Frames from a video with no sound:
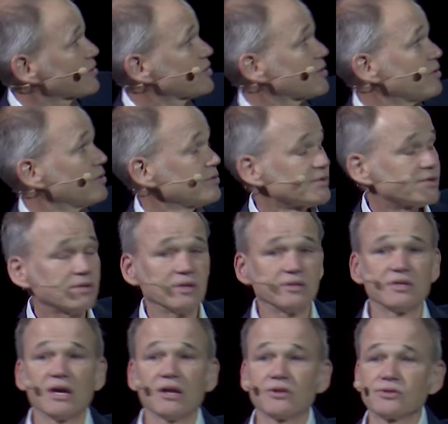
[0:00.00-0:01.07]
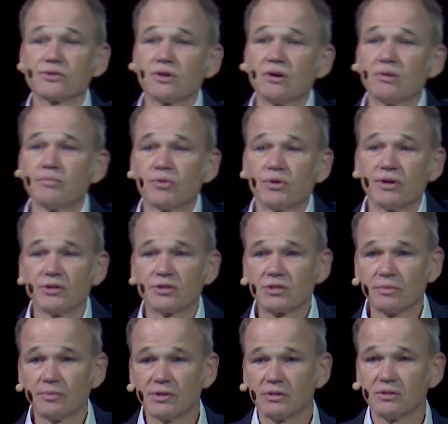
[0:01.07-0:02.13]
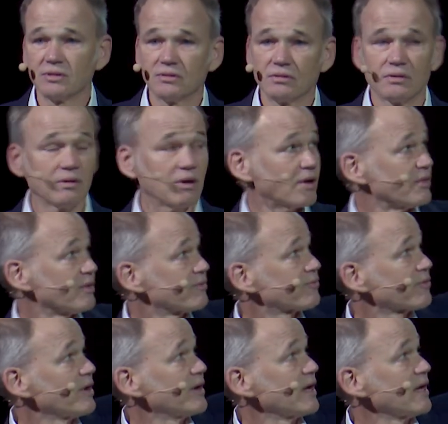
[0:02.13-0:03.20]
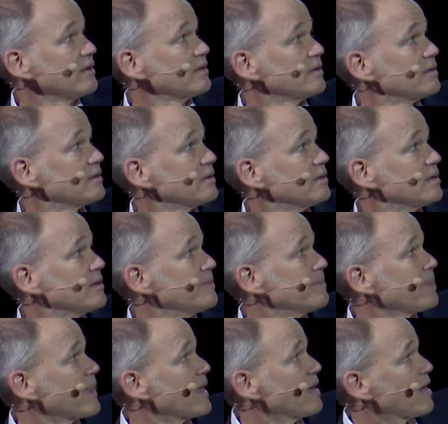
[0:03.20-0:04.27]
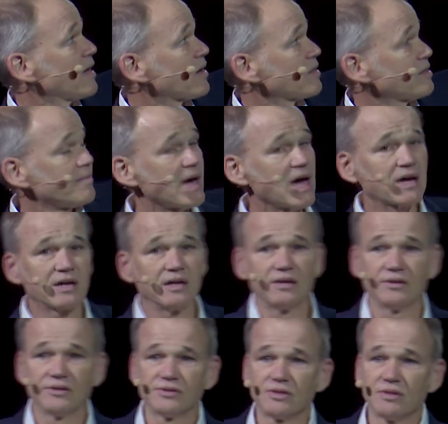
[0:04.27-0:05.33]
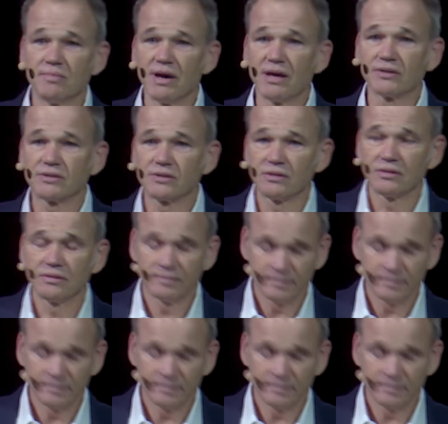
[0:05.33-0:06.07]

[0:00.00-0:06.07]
shows a telescope or an instrument on the front end, and on the back end is the bus.